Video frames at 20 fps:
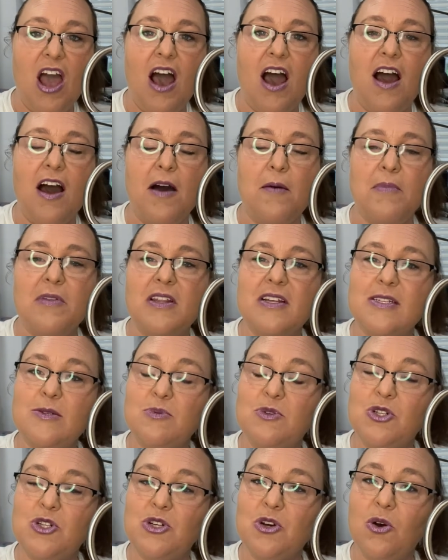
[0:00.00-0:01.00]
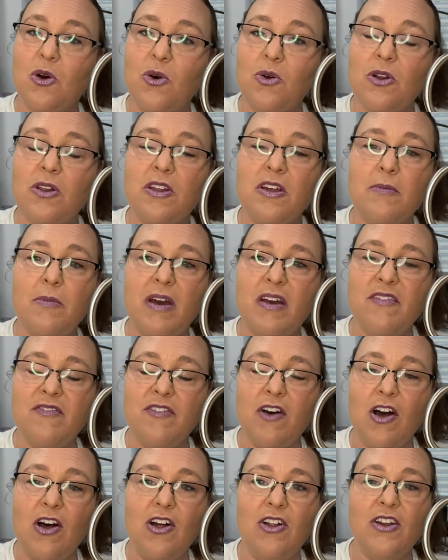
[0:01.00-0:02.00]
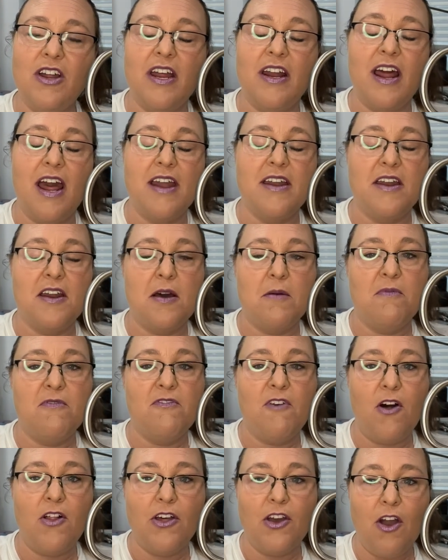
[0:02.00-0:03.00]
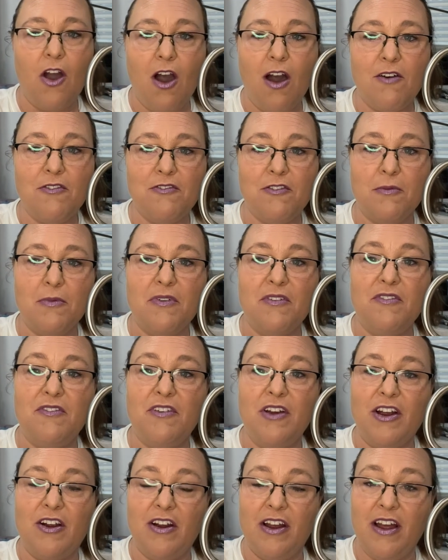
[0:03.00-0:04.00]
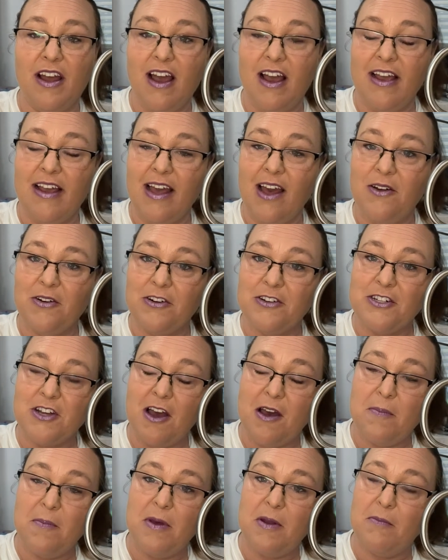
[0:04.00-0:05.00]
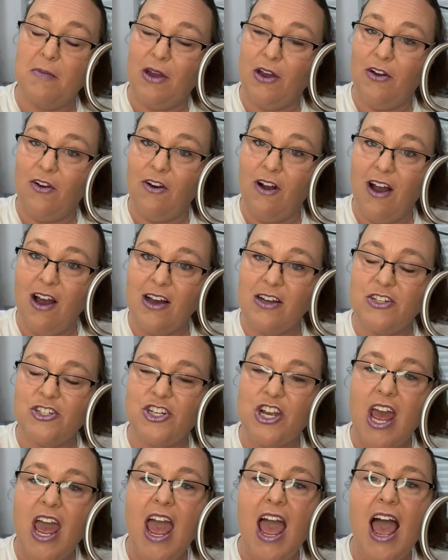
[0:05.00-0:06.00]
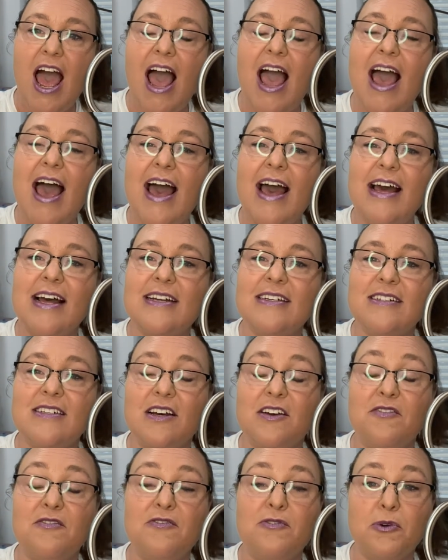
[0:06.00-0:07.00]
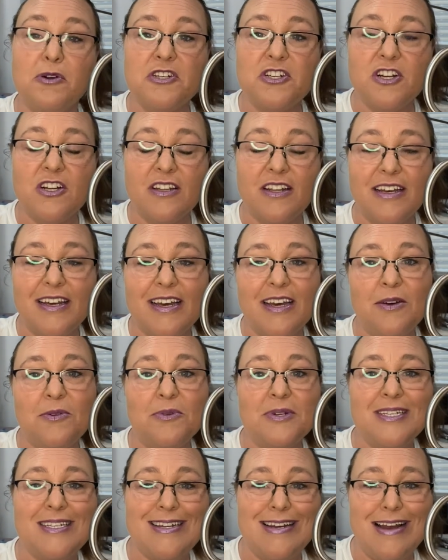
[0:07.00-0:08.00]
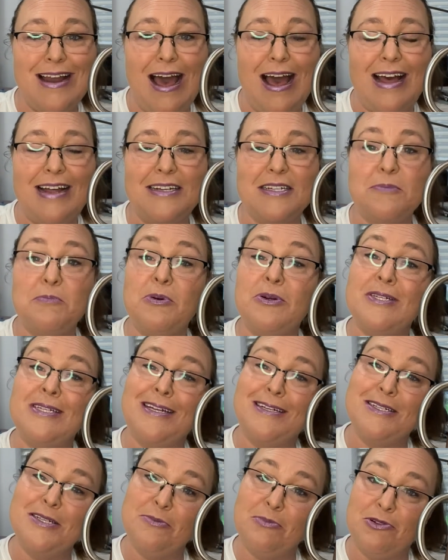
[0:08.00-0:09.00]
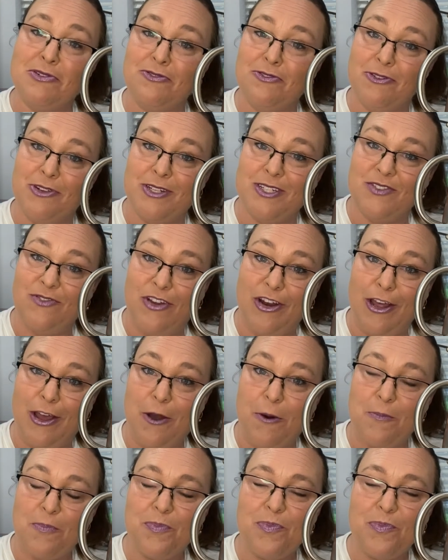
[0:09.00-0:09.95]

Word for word: Um, this was totally my fault. It ended up falling off from a very high countertop in my garage and unfortunately it was not presentable for this video.